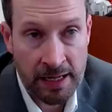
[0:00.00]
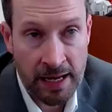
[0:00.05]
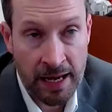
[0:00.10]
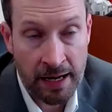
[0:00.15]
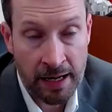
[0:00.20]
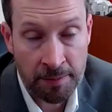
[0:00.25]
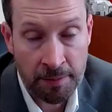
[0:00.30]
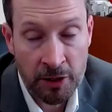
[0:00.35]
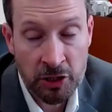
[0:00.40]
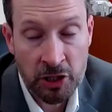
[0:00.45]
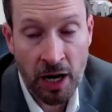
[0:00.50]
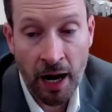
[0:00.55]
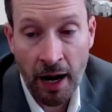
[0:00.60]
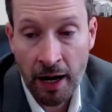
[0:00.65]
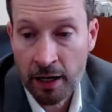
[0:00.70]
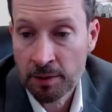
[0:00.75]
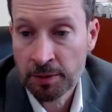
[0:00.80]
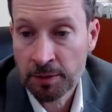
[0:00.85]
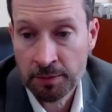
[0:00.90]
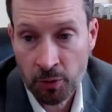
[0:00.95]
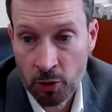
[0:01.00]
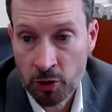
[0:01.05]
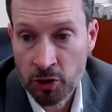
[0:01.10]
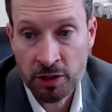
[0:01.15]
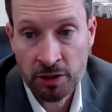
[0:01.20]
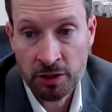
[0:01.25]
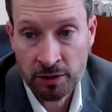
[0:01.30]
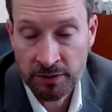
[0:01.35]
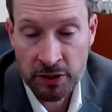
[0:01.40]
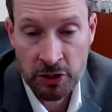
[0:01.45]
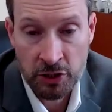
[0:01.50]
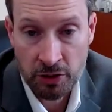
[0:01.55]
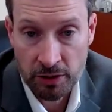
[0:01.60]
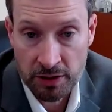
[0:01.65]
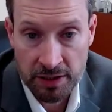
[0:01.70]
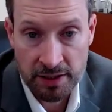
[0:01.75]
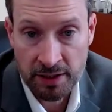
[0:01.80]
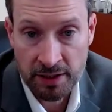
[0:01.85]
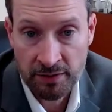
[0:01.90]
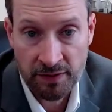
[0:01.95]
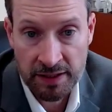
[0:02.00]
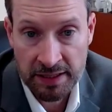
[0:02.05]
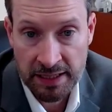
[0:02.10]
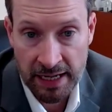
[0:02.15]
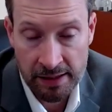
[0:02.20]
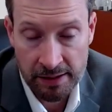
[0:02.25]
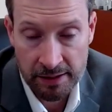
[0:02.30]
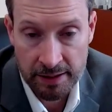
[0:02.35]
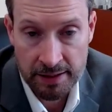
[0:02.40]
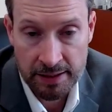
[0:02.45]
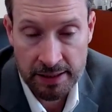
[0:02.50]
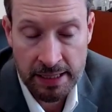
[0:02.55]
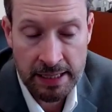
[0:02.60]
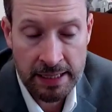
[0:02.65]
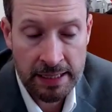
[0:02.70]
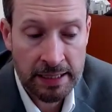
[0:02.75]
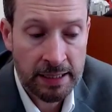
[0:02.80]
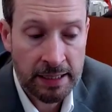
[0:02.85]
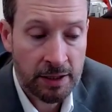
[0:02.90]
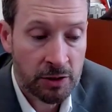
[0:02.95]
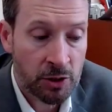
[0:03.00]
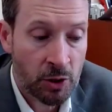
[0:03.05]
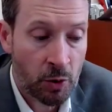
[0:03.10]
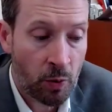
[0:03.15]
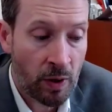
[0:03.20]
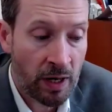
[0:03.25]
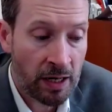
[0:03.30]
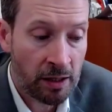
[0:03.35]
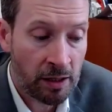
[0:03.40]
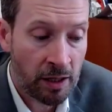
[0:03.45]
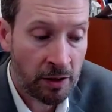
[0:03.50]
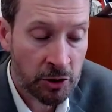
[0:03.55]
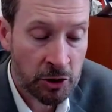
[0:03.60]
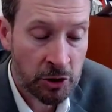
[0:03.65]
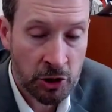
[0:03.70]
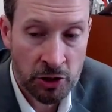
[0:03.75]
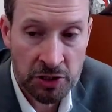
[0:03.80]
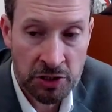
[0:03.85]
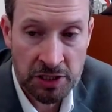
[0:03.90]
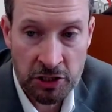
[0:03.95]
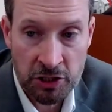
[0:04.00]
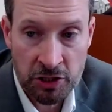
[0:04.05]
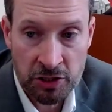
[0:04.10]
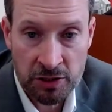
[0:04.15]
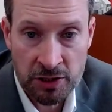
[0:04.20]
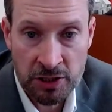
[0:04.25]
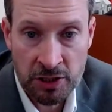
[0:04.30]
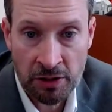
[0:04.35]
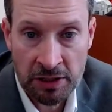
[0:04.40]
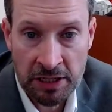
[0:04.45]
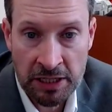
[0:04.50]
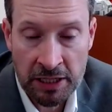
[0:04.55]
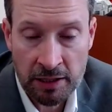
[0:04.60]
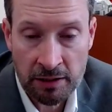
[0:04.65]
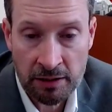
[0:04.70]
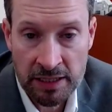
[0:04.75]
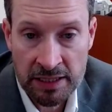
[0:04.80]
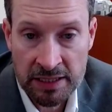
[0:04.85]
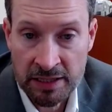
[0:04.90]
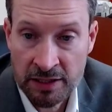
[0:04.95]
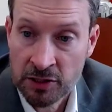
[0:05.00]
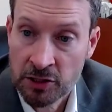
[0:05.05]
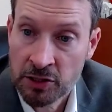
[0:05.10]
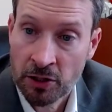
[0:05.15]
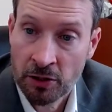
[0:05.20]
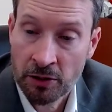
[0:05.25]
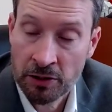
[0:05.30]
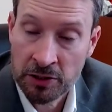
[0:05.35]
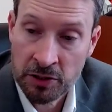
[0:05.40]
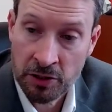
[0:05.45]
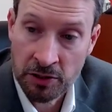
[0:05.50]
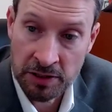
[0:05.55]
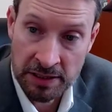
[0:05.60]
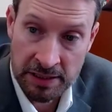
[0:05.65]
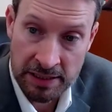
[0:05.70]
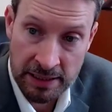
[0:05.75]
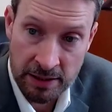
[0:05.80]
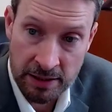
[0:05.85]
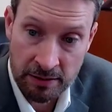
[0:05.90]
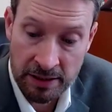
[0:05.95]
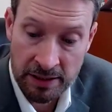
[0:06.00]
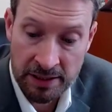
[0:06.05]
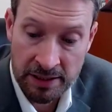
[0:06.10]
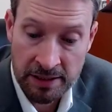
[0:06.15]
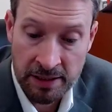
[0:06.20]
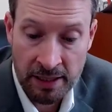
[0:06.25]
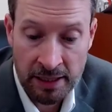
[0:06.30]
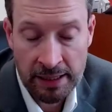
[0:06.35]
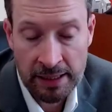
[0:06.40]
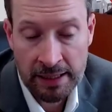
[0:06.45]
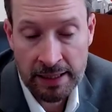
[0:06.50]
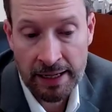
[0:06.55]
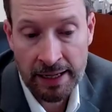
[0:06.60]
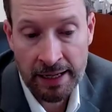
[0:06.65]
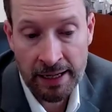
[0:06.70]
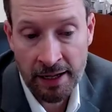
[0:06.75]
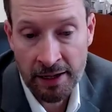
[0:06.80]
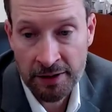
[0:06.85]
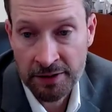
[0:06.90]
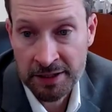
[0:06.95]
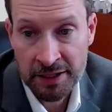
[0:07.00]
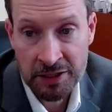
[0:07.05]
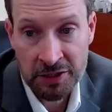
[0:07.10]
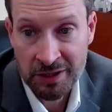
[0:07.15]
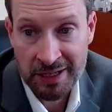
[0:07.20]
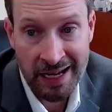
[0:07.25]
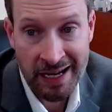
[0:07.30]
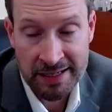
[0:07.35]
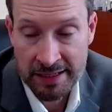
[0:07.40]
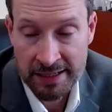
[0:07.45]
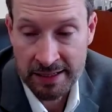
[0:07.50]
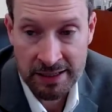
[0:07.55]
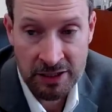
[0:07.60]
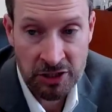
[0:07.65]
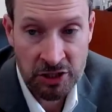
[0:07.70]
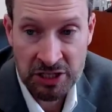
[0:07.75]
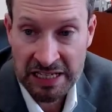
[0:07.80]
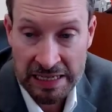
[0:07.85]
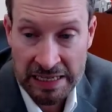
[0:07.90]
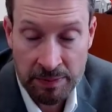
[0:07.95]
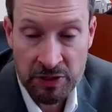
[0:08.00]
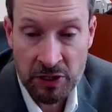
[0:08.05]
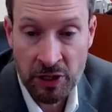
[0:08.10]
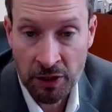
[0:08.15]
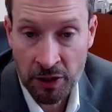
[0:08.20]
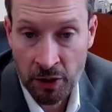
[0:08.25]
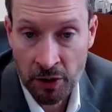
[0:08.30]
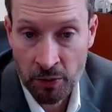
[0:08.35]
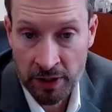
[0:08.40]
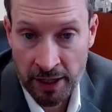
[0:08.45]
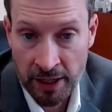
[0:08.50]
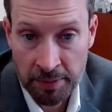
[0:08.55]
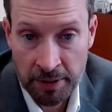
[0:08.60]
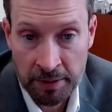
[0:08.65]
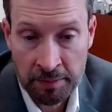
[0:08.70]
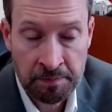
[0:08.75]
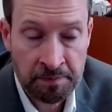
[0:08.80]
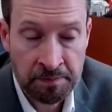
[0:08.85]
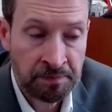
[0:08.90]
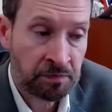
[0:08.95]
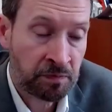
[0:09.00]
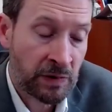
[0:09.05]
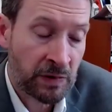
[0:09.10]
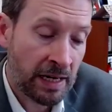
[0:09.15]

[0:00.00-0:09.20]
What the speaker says: has had a much higher proportion of injuries and fatalities. So while other jurisdictions saw an increase and then saw it start to decrease, the district hasn't. It just keeps on going up.